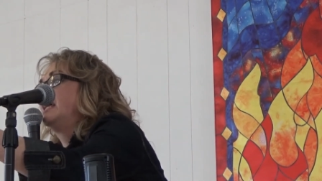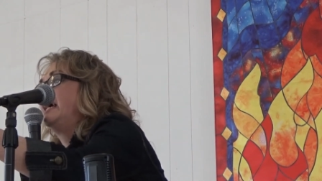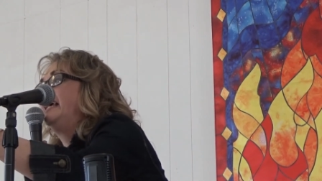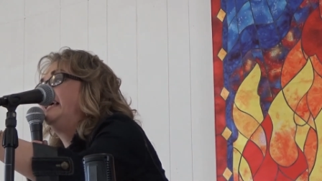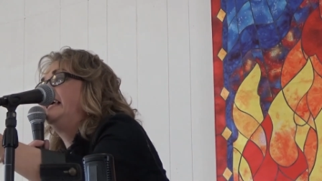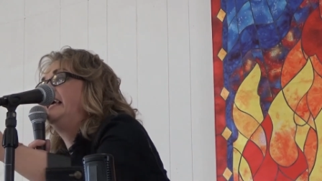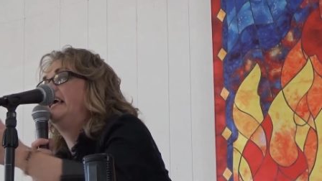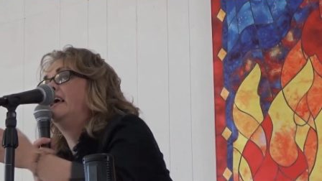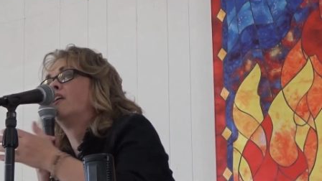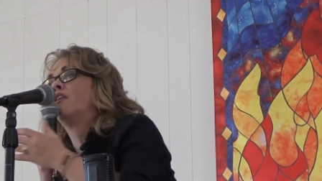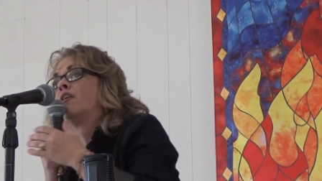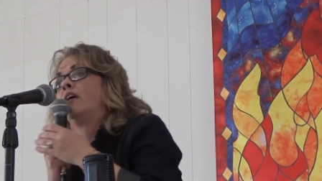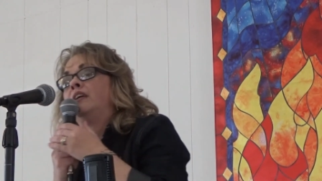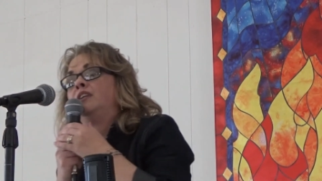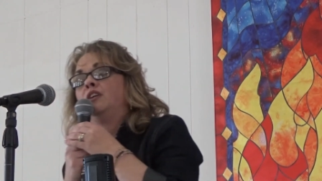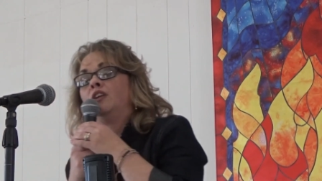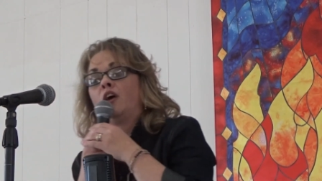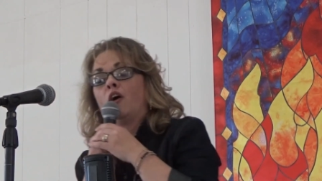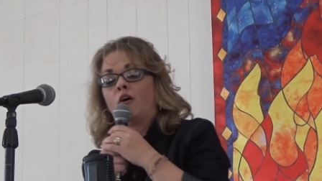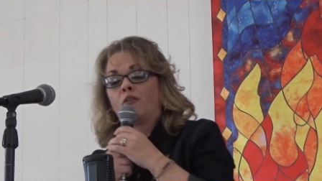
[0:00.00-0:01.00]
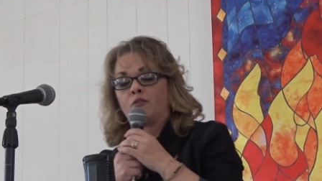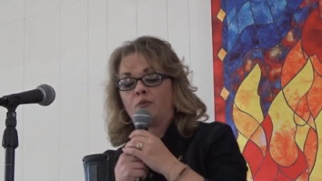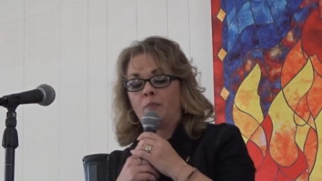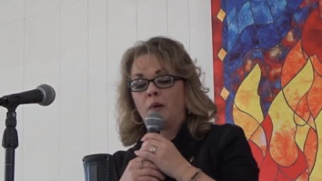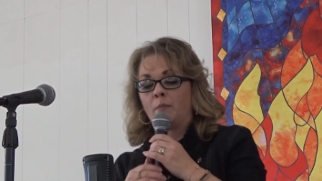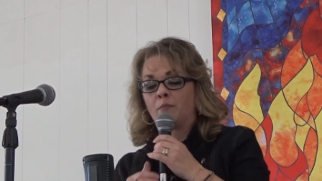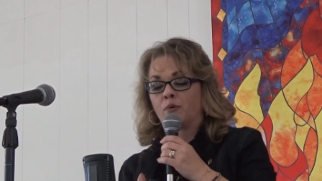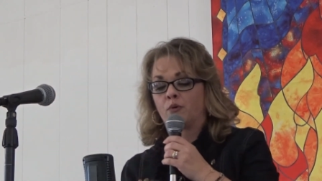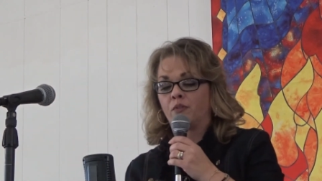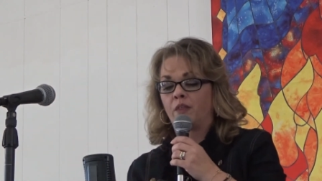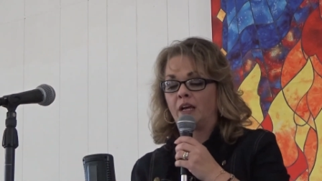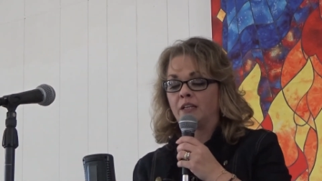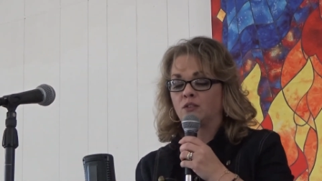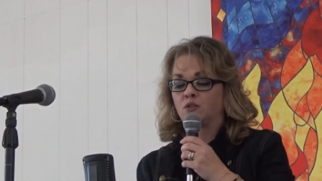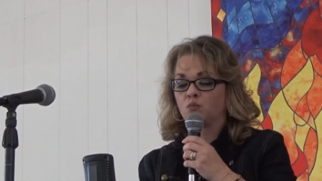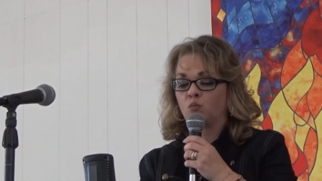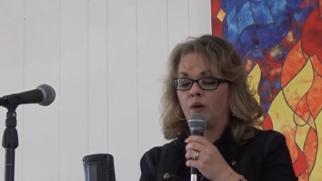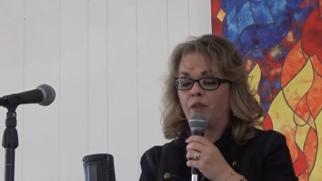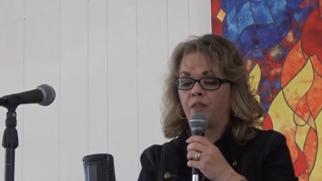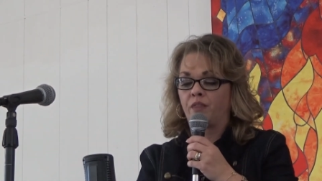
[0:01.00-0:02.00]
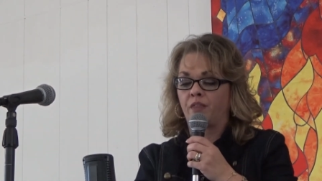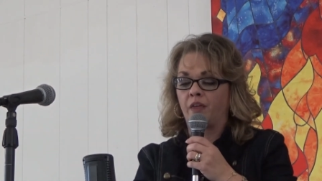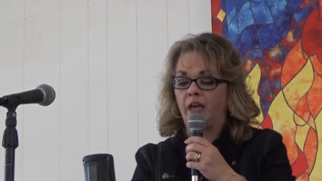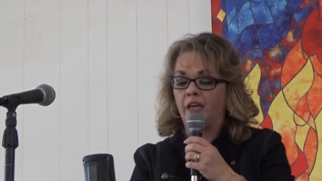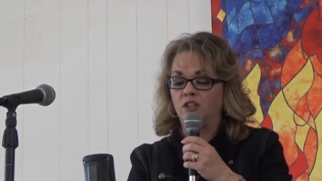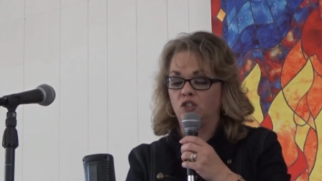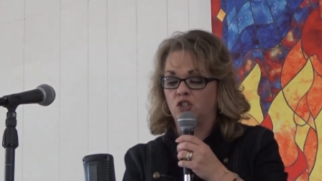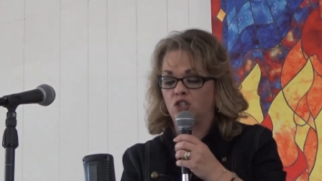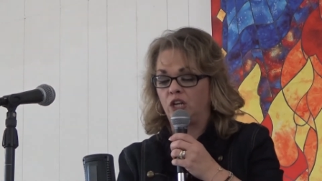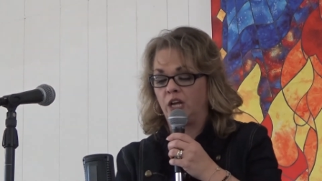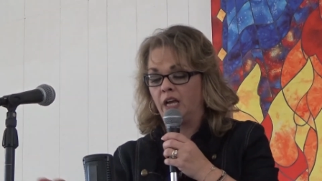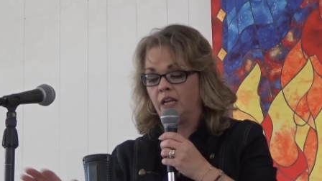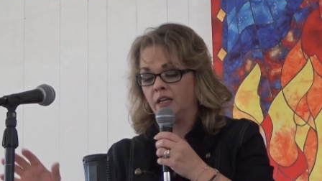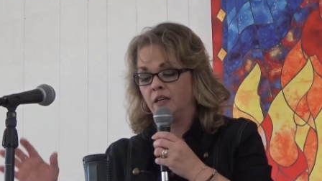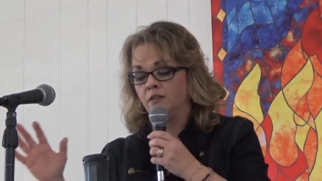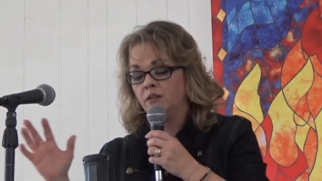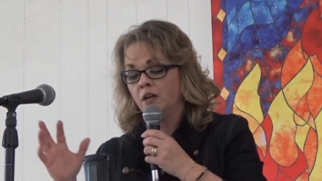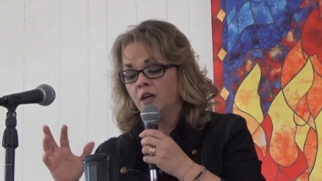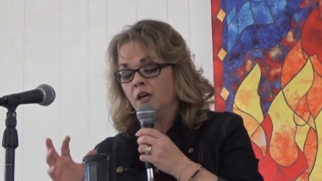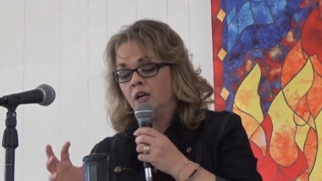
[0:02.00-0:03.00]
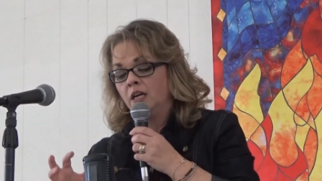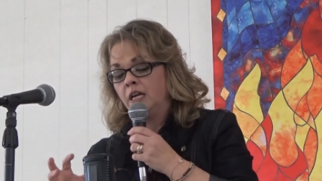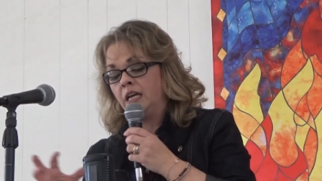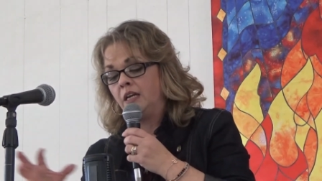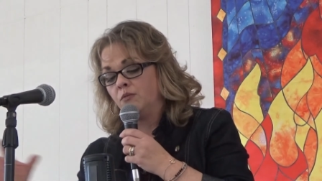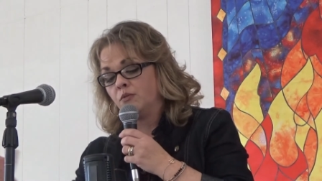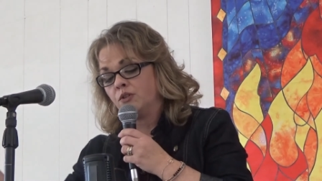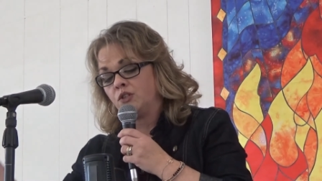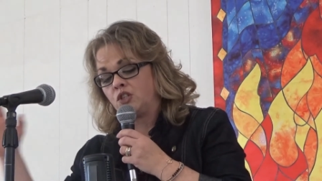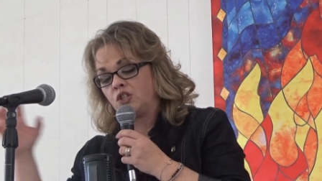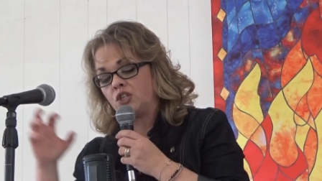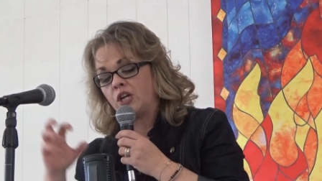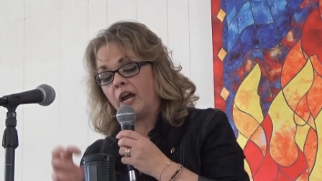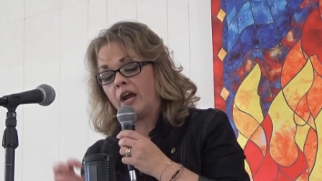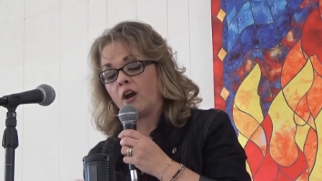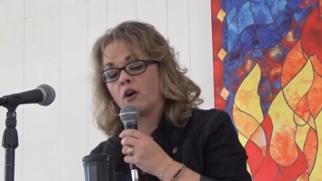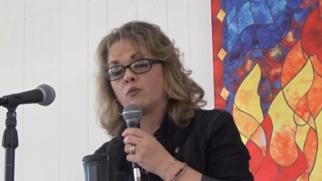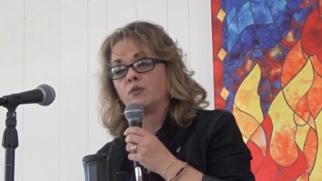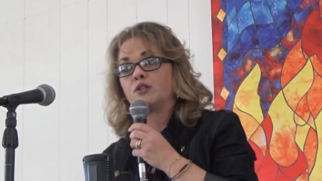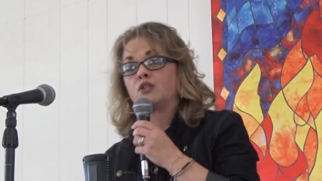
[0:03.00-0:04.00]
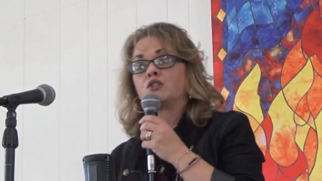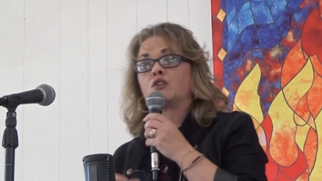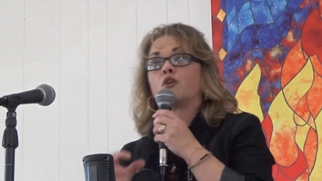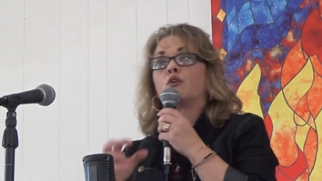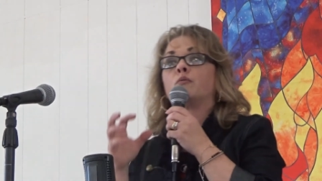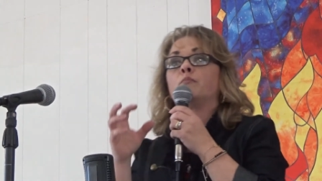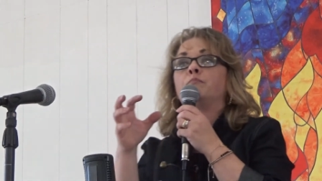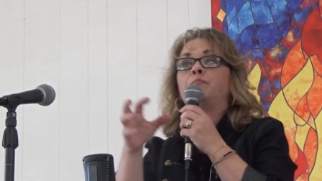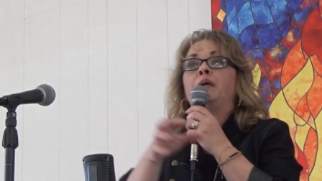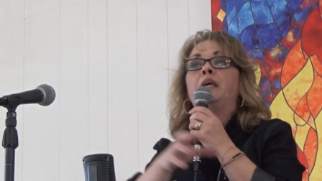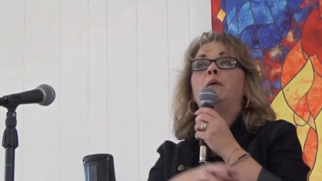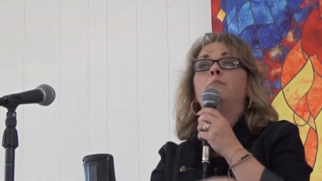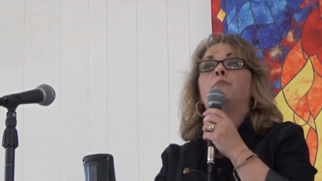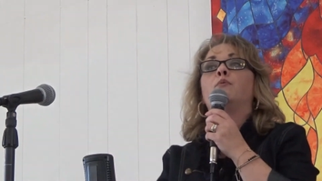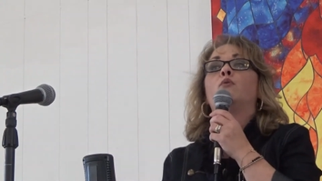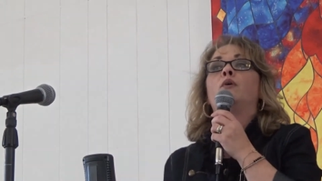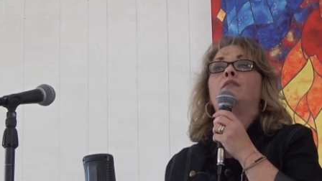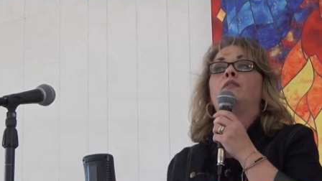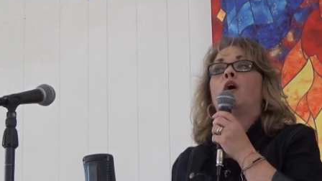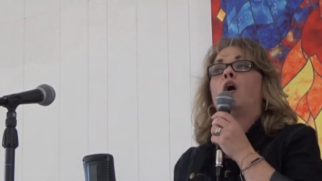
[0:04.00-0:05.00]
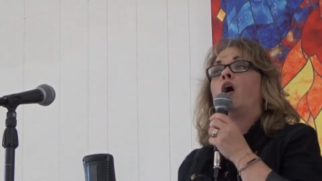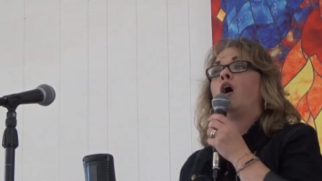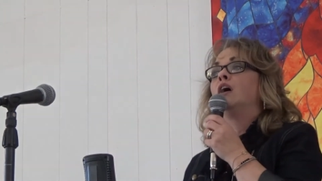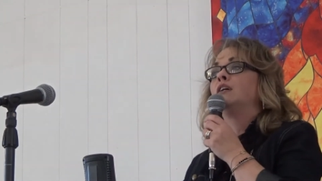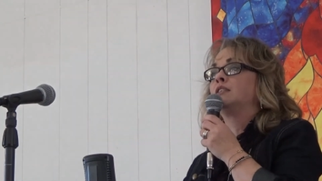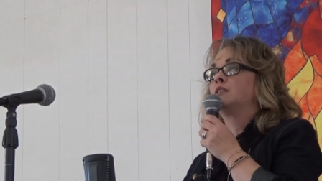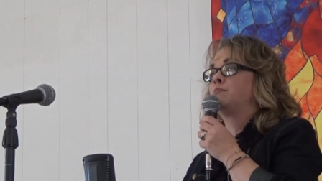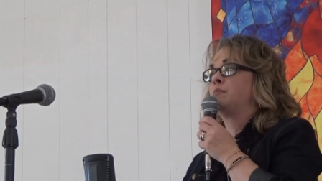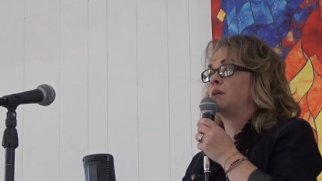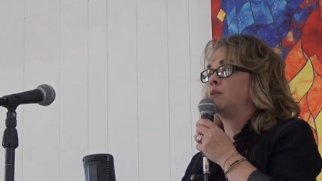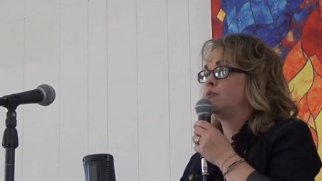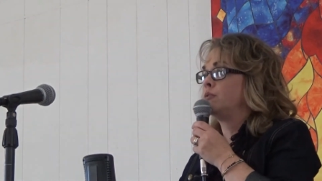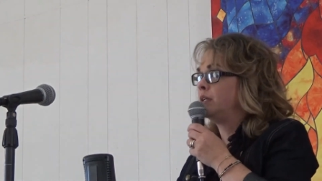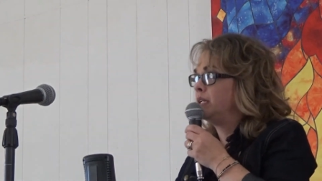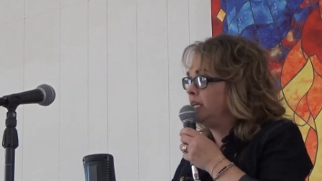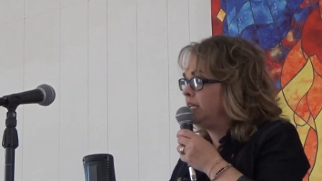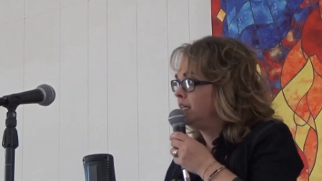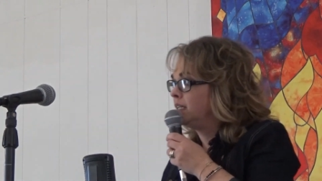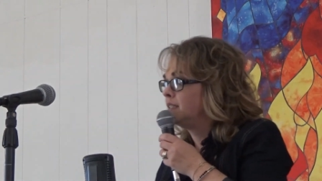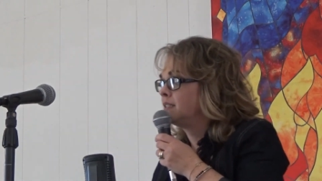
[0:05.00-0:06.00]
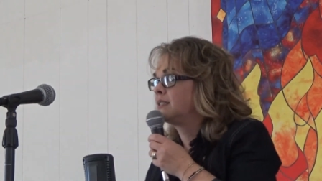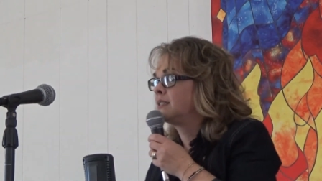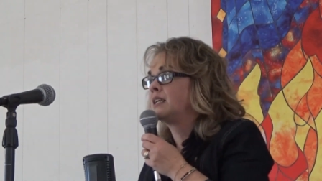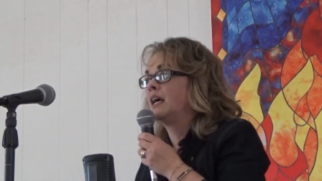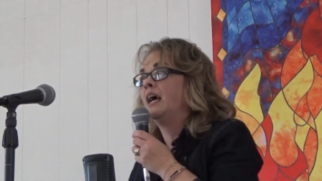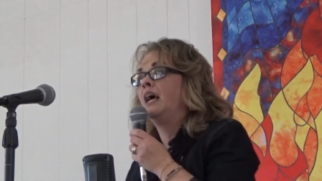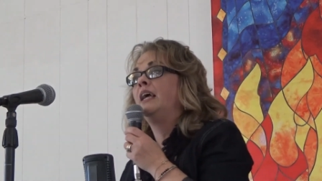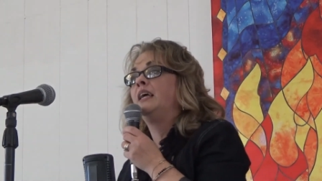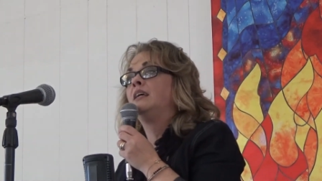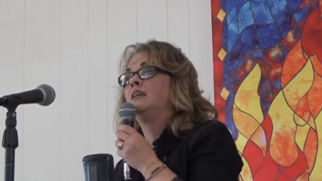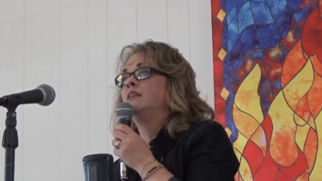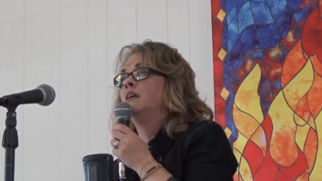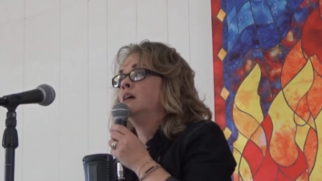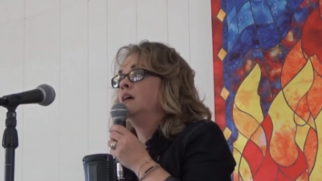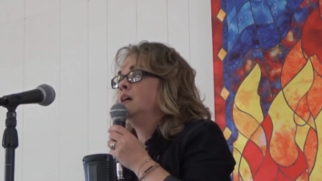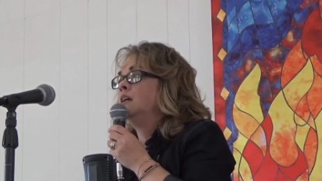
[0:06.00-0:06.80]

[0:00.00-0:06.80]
they hear it. You know, I remember that's one thing Shannon, he would share with certain people in the hospital, and he could say,